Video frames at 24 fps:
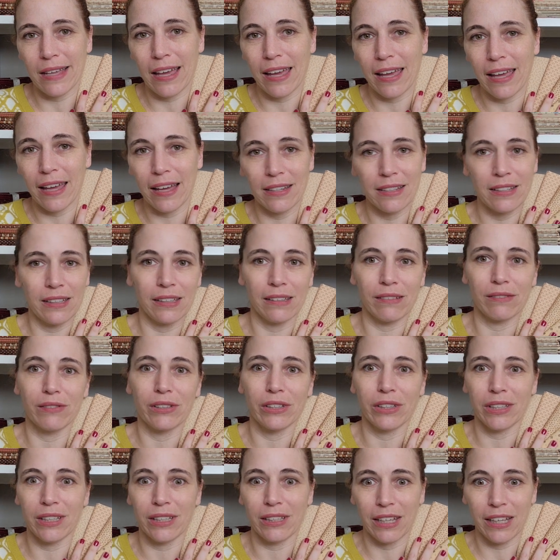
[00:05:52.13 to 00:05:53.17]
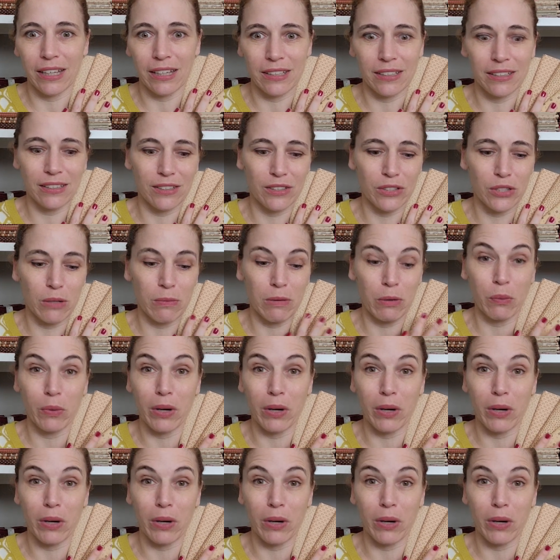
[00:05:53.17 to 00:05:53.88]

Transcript: I had to really like determine